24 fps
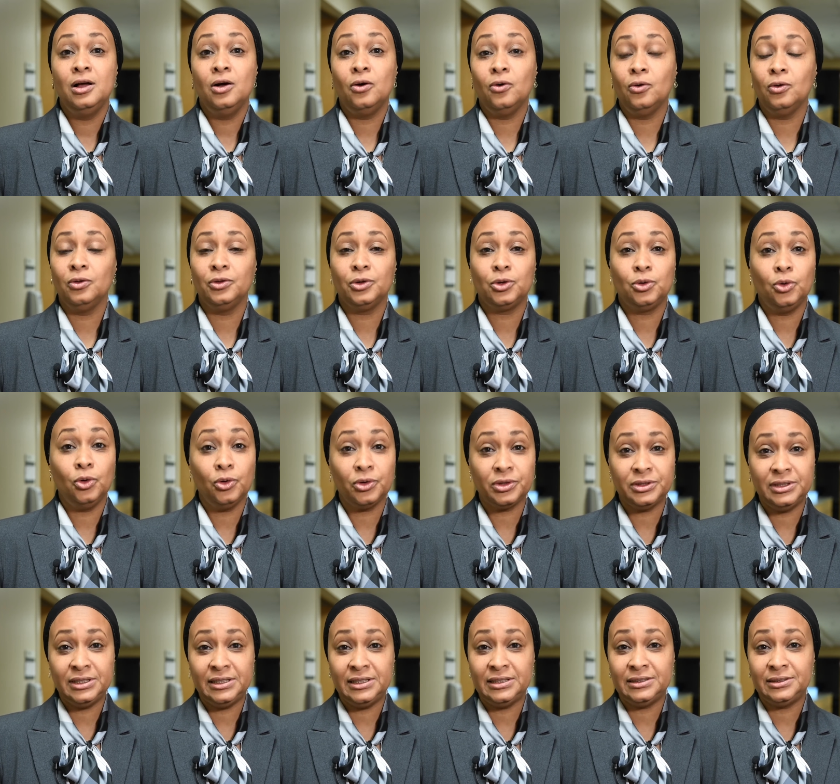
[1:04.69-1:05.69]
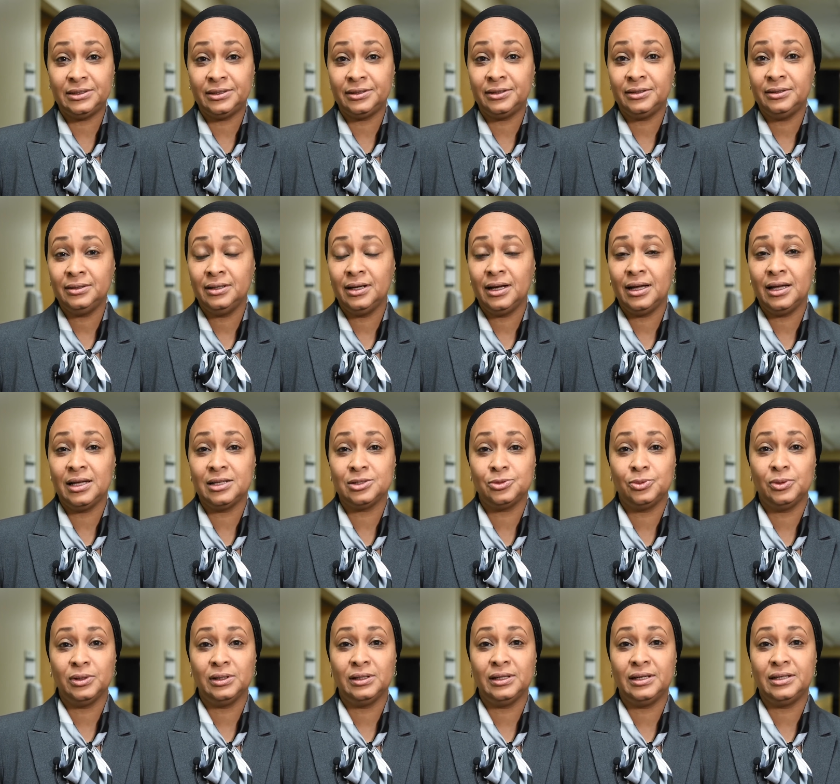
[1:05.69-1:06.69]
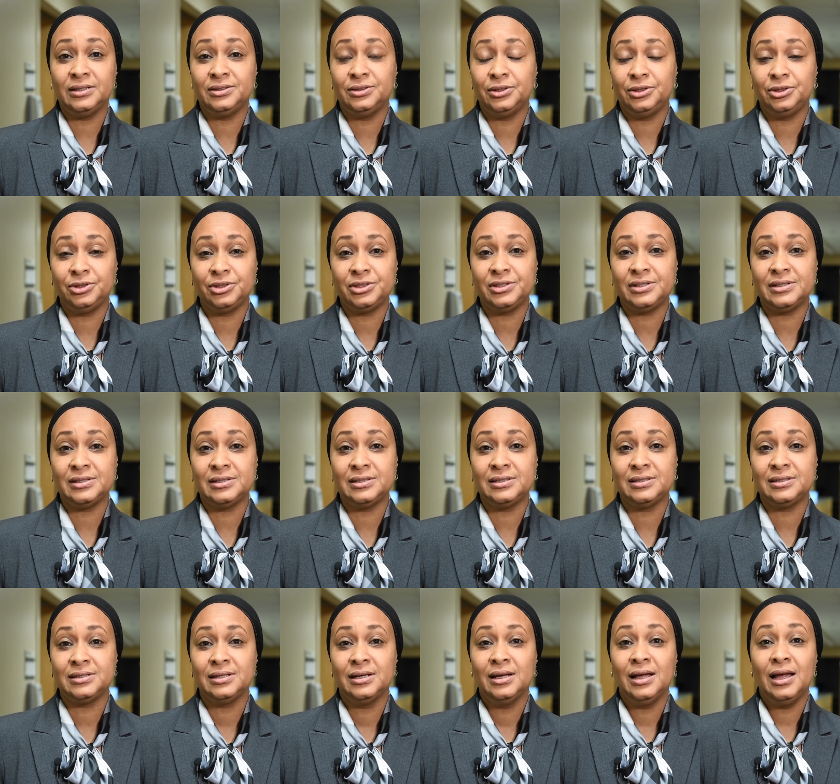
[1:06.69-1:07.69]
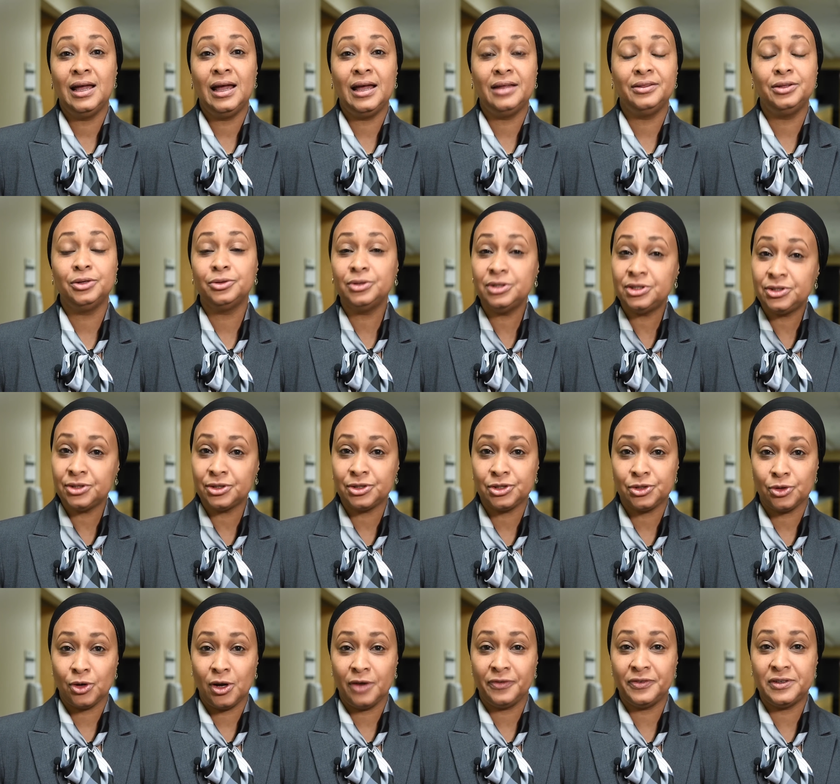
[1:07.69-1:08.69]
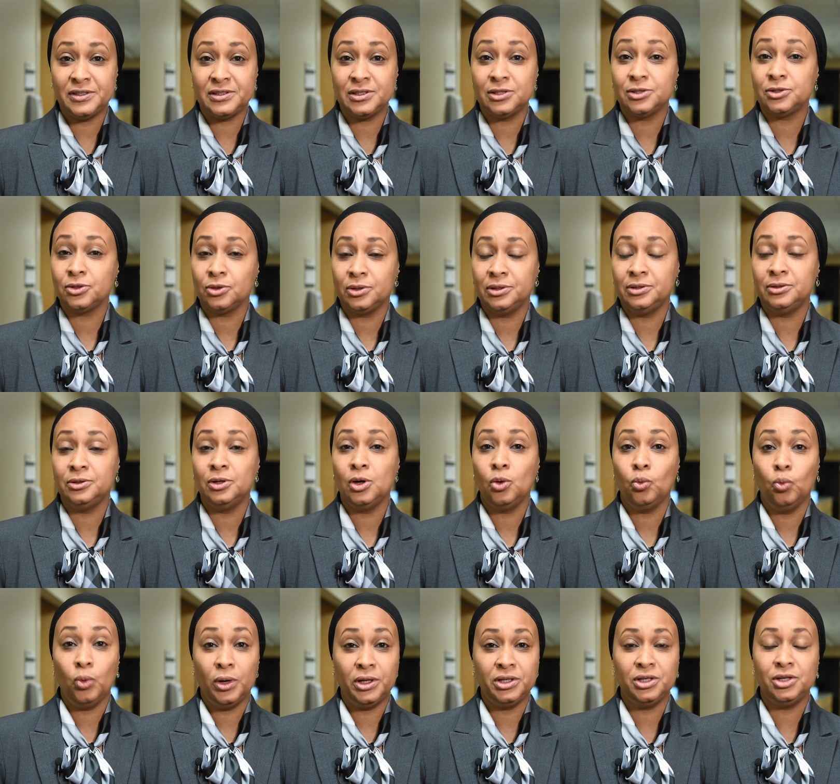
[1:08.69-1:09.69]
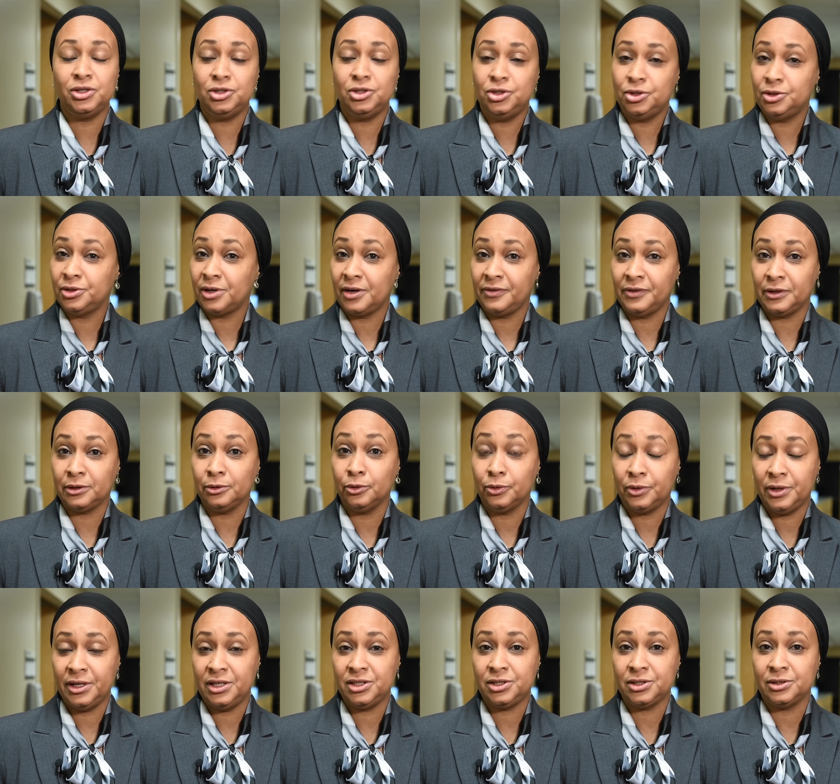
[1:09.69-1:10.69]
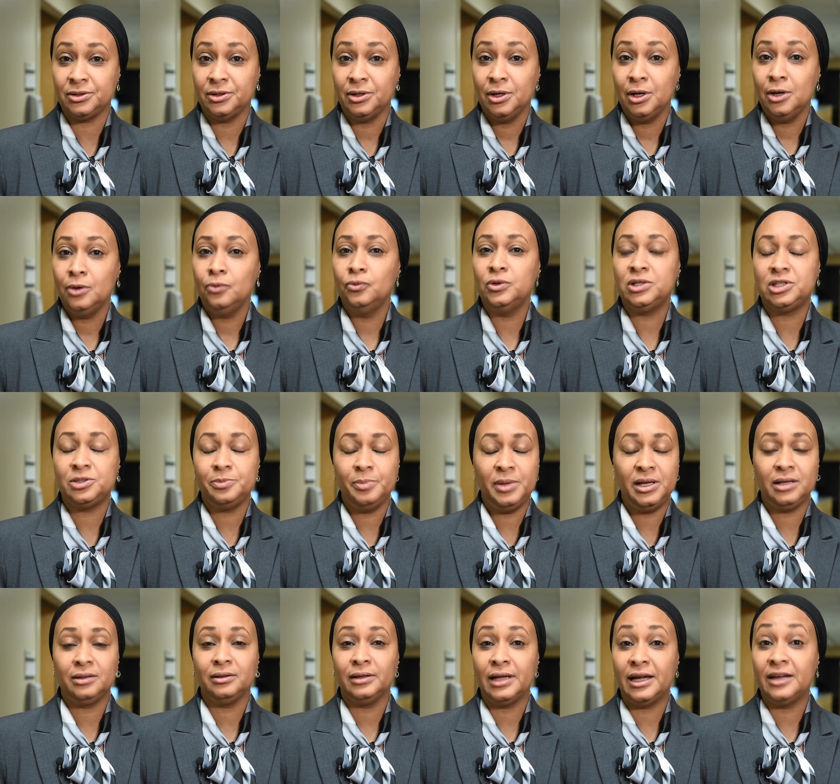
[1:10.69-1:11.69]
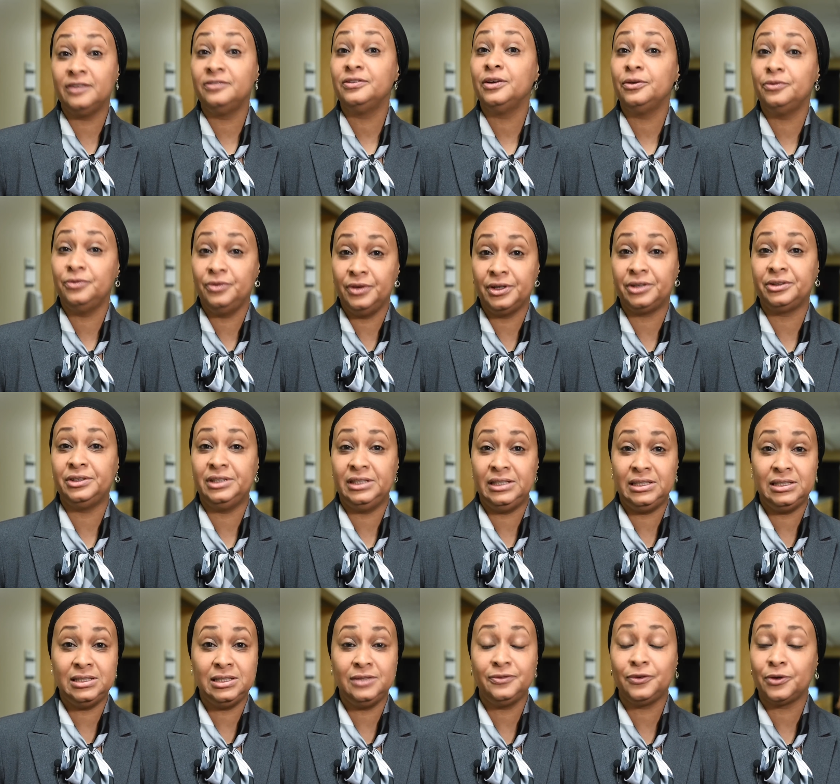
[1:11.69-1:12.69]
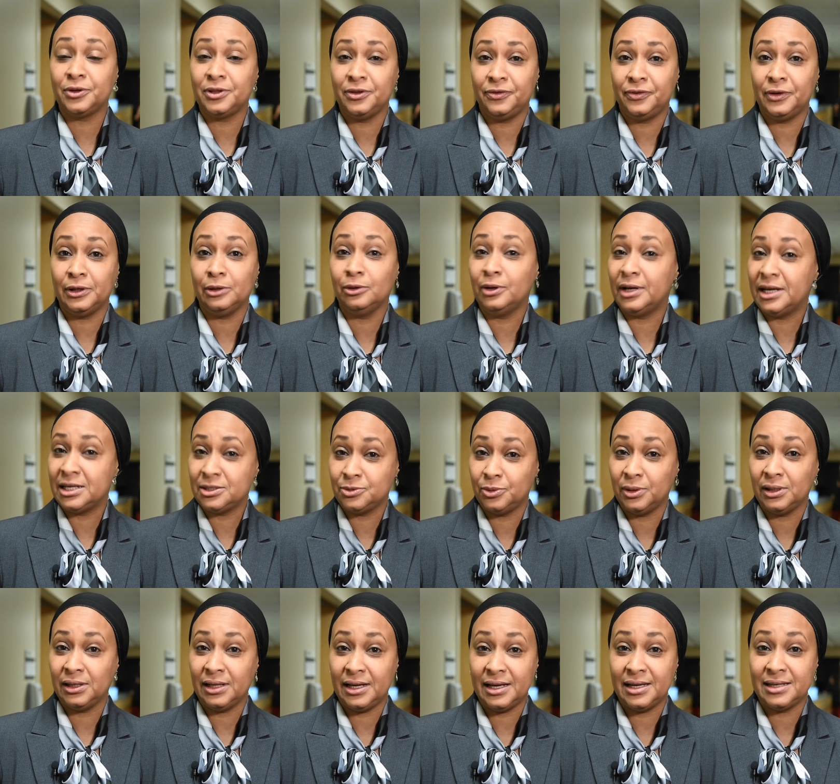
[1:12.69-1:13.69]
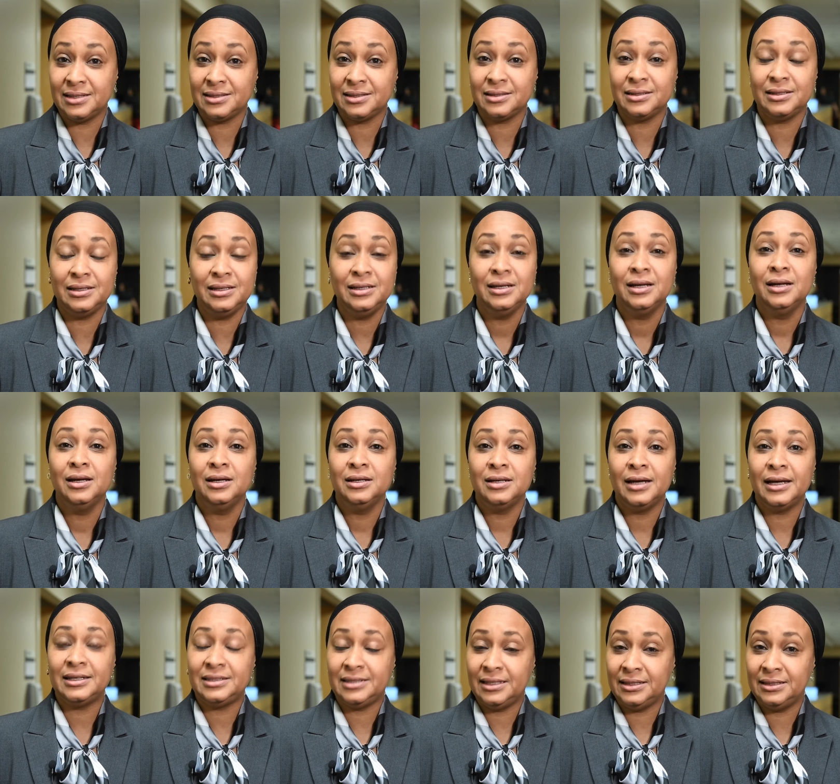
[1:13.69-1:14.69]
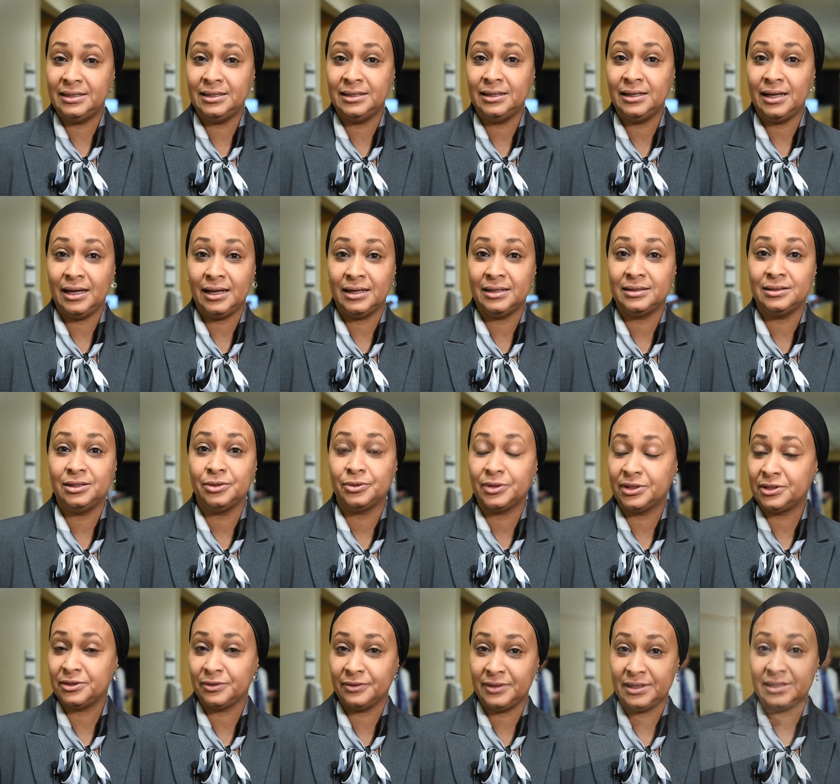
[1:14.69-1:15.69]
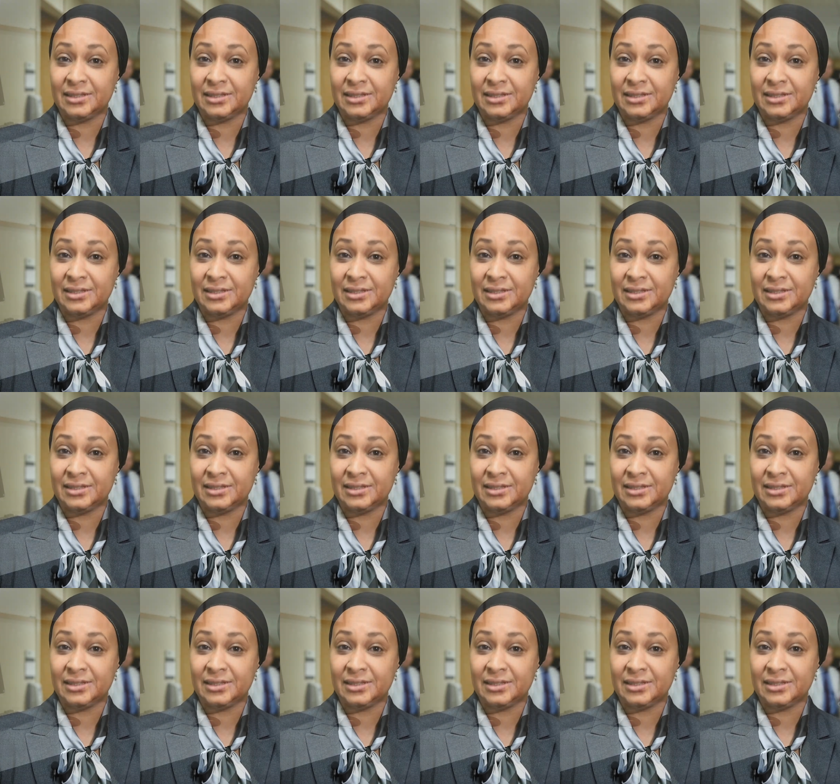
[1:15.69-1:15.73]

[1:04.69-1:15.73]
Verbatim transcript: all the coordinator as well as the nurses, and the research office is in one geographic location, which make life very easy for the fellow as well as the attending and the rest of the